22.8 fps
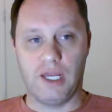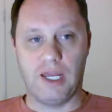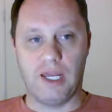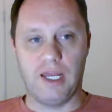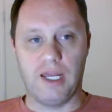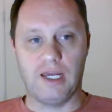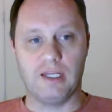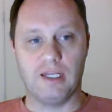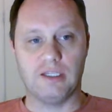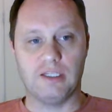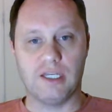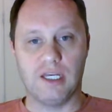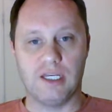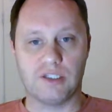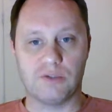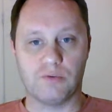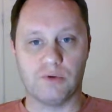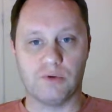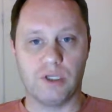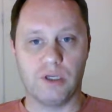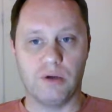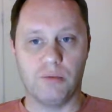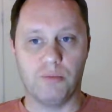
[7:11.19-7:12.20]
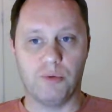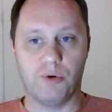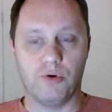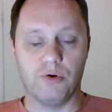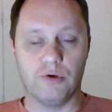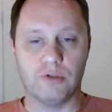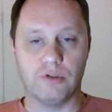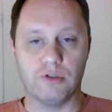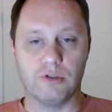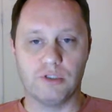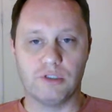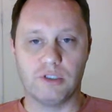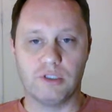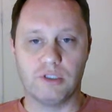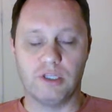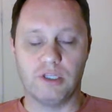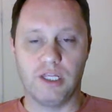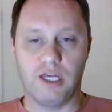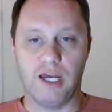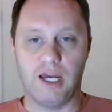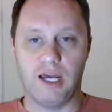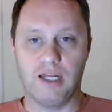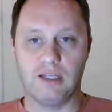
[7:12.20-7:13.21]
and it's really important
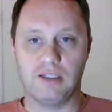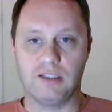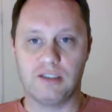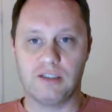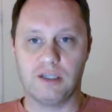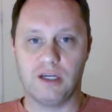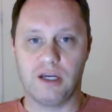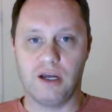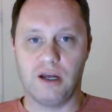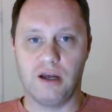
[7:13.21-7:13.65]
that